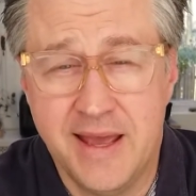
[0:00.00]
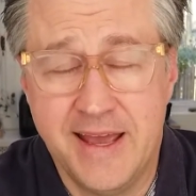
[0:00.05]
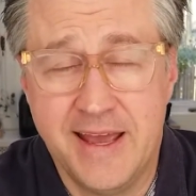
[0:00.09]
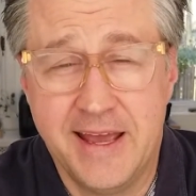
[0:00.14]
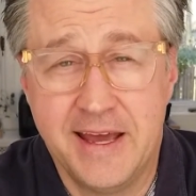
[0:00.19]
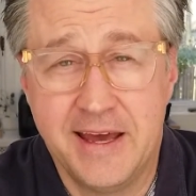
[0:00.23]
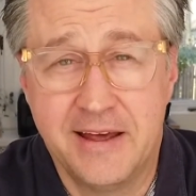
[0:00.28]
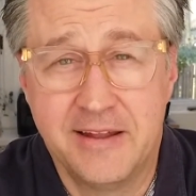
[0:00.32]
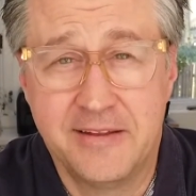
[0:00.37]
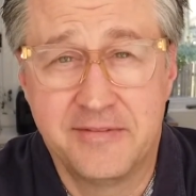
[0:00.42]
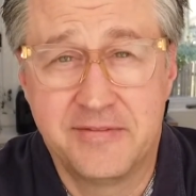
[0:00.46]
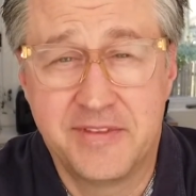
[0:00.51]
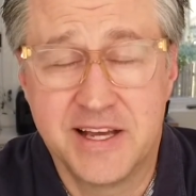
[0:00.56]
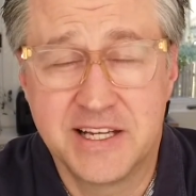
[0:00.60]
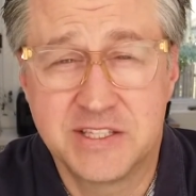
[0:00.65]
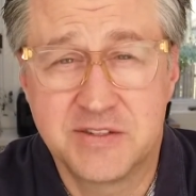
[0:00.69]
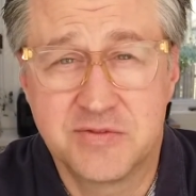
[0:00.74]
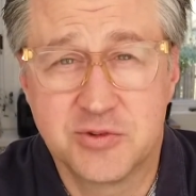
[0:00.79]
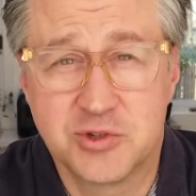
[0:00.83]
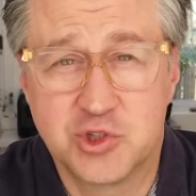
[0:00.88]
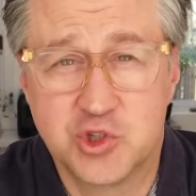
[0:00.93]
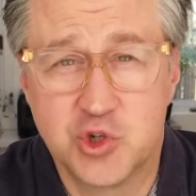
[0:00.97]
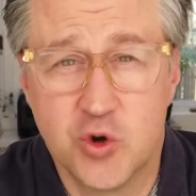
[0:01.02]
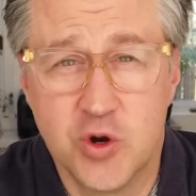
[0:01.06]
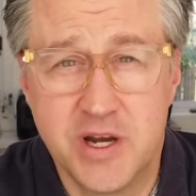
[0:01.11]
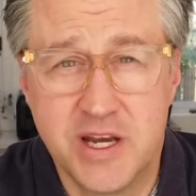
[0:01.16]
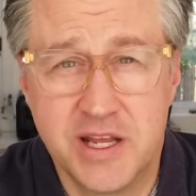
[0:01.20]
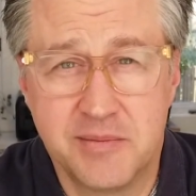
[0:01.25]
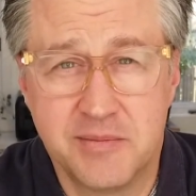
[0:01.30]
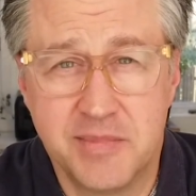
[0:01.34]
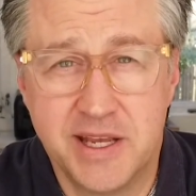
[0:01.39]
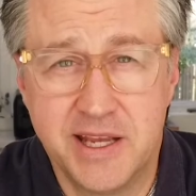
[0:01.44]
And thanks for
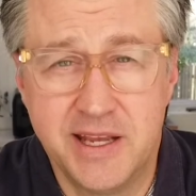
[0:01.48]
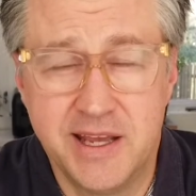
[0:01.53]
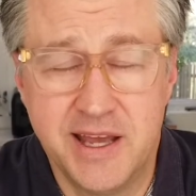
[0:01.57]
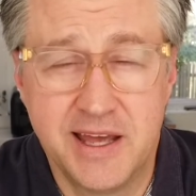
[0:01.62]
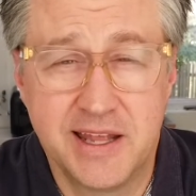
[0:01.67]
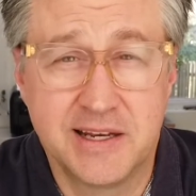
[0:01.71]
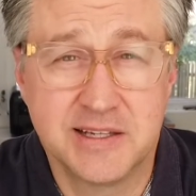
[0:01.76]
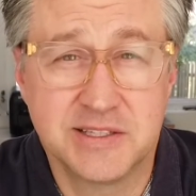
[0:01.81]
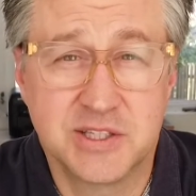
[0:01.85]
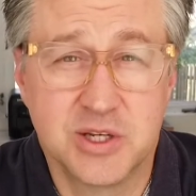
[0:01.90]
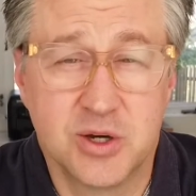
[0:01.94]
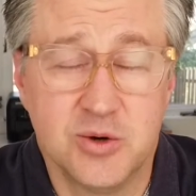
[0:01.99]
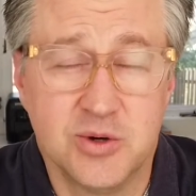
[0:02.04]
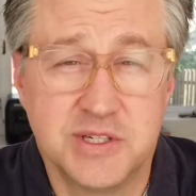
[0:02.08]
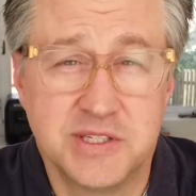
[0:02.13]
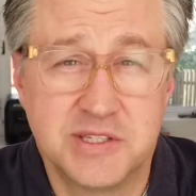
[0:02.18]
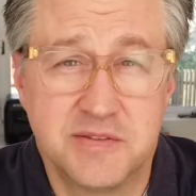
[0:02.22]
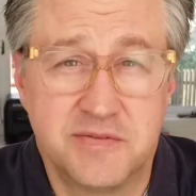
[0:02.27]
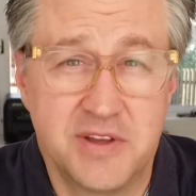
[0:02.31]
joining me. And as always,